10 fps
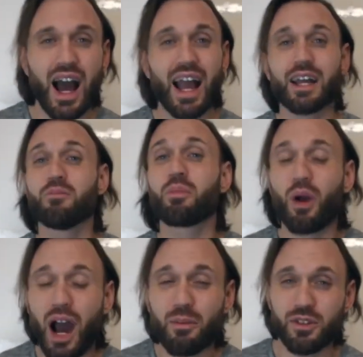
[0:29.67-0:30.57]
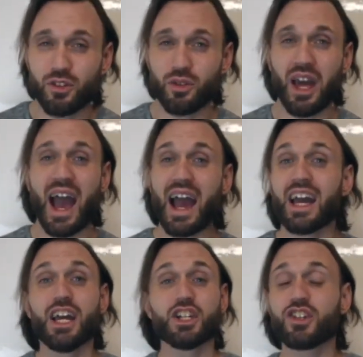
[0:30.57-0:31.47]
I can promise you
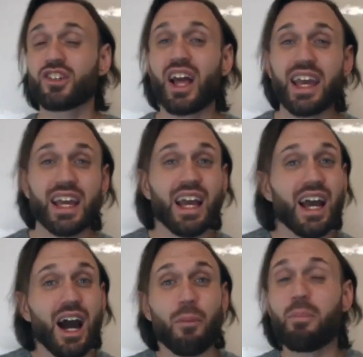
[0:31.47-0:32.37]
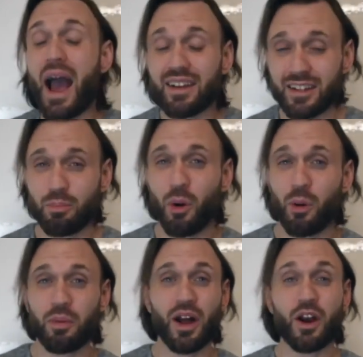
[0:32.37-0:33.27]
that. Just like a
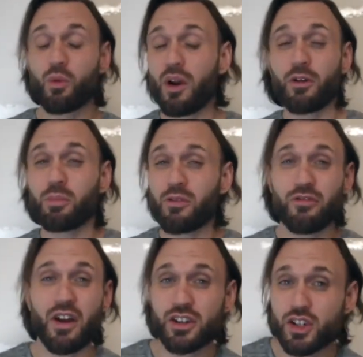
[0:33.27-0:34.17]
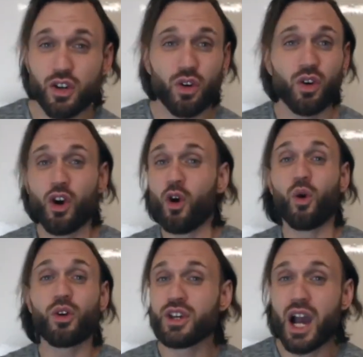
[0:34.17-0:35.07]
basketball player, whether professional
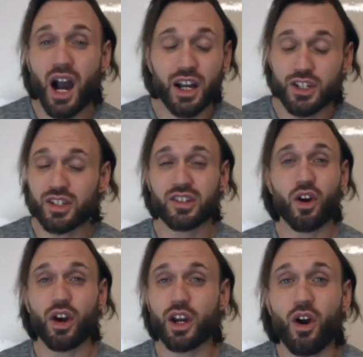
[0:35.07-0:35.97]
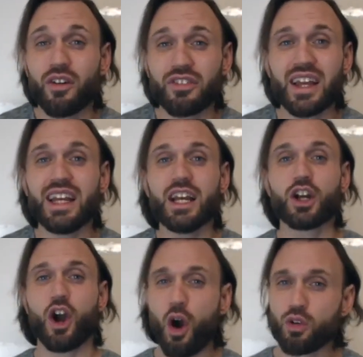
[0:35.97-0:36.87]
or young, just starting off, they need
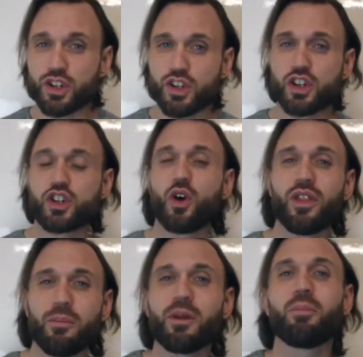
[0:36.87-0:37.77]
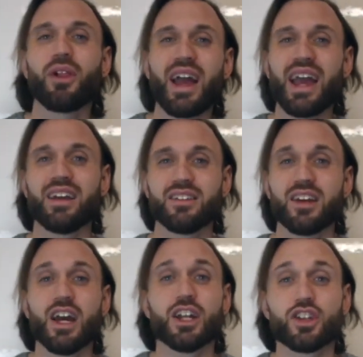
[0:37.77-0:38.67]
a coach to show them the plays,
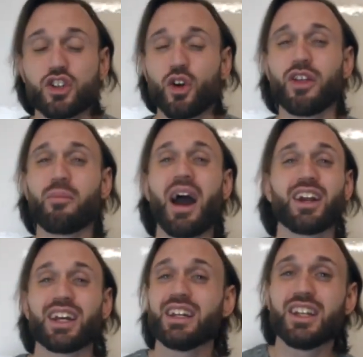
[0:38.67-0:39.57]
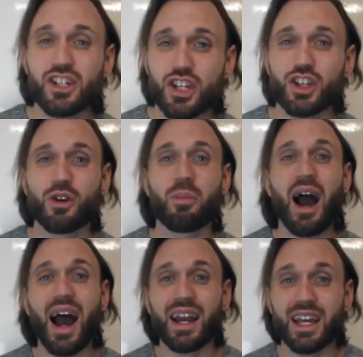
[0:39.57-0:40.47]
to show them how to condition their
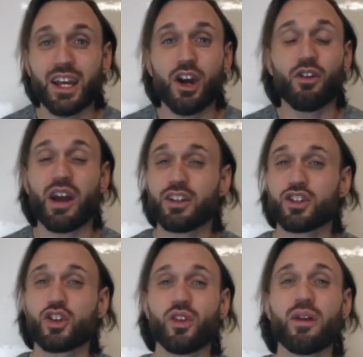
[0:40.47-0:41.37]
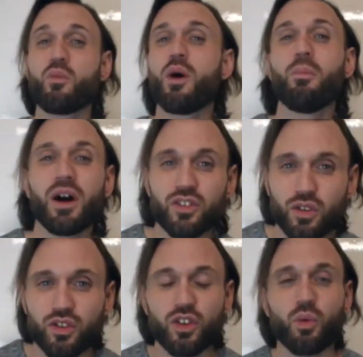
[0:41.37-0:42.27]
body, right? To show them what
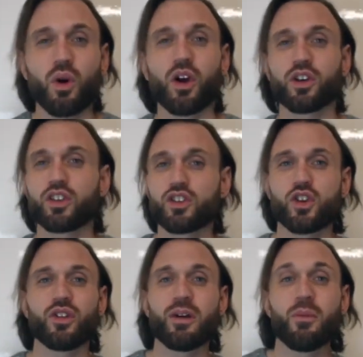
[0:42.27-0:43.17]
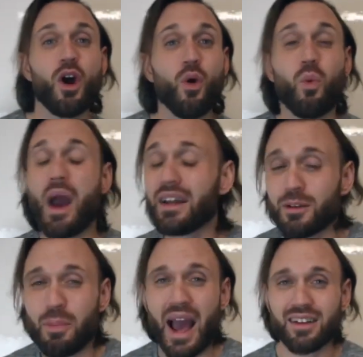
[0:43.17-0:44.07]
muscles to work, to show them when to
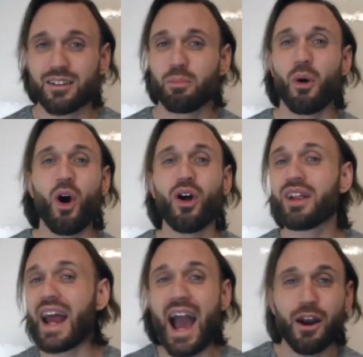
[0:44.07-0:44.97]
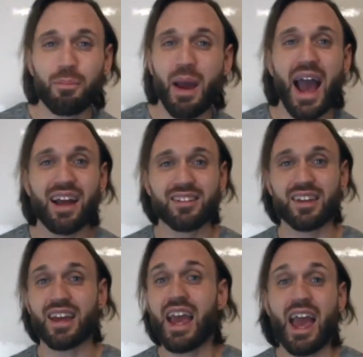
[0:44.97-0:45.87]
pass the ball and how to pass
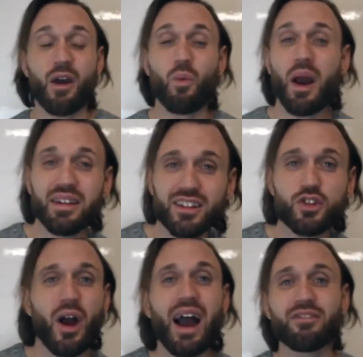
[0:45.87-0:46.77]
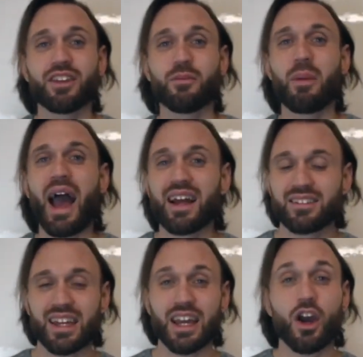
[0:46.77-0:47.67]
it and when to drive to the
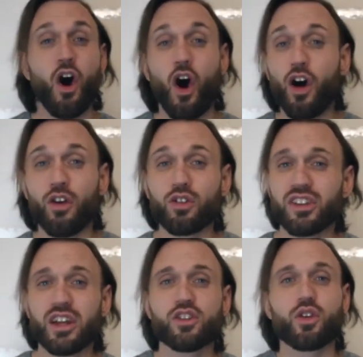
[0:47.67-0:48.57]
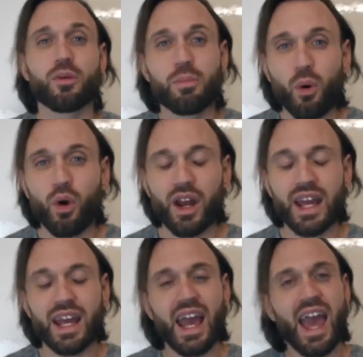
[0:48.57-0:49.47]
basket. All those things are
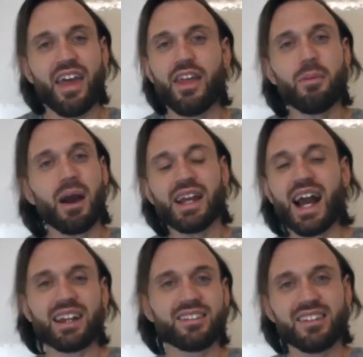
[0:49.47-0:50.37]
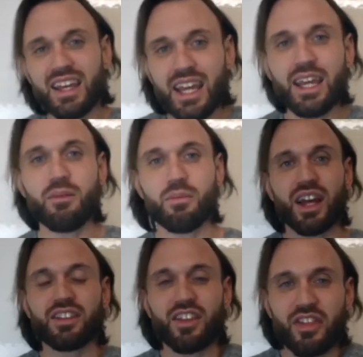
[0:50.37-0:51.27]
important and they might not seem
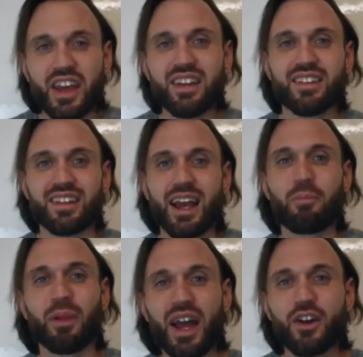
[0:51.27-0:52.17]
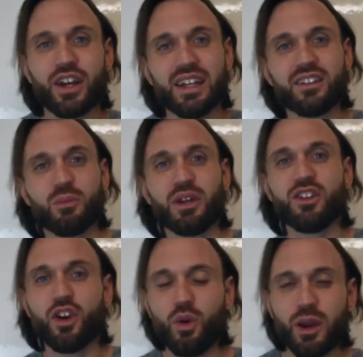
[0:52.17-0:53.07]
like the things that that player needs to be
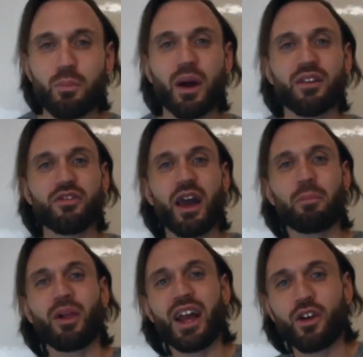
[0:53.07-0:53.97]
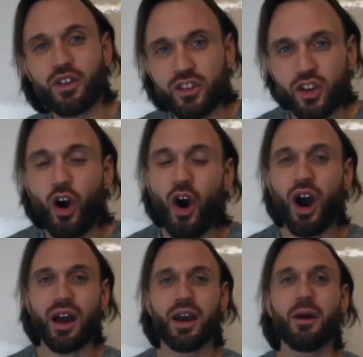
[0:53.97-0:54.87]
doing, but if that player is
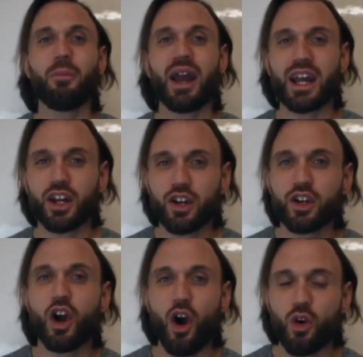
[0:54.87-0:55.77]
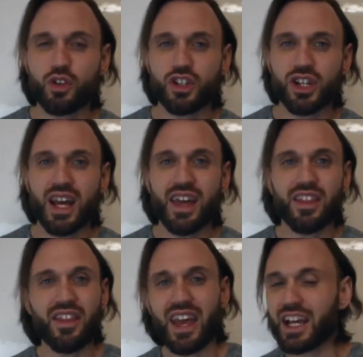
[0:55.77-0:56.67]
taught by a good coach,
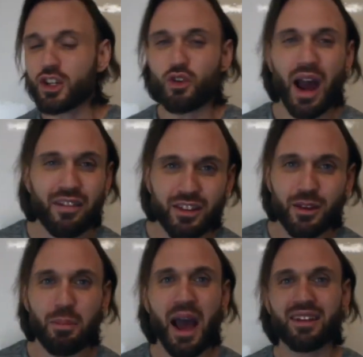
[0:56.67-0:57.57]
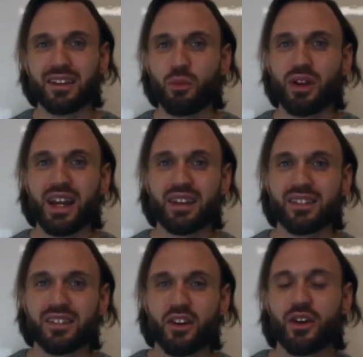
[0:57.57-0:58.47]
then they can drive to the basket when
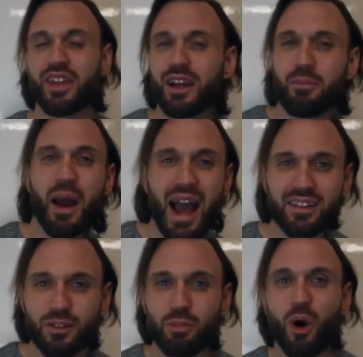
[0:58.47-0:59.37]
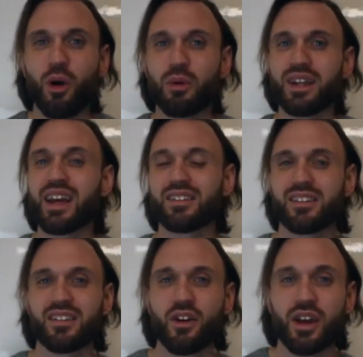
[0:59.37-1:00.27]
necessary. They can pass the ball when
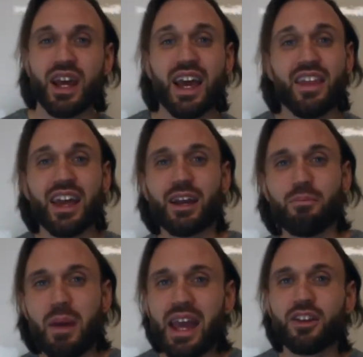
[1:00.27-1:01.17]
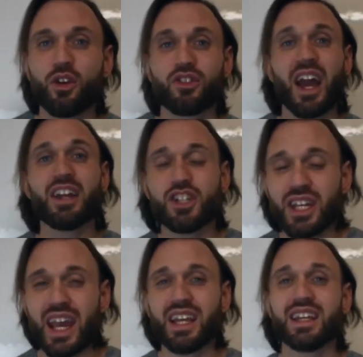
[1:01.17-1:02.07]
necessary. They can make those
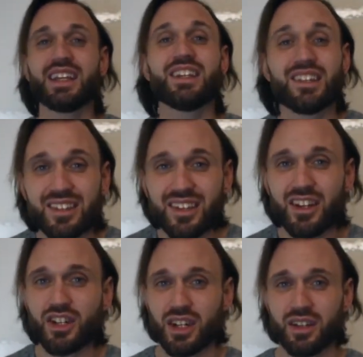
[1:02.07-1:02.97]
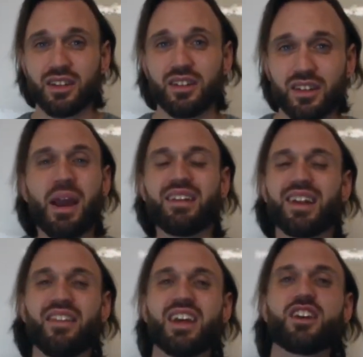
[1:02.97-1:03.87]
educated decisions based
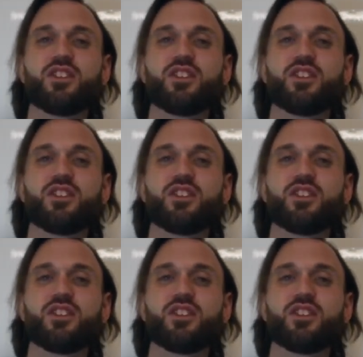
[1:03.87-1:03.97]
on the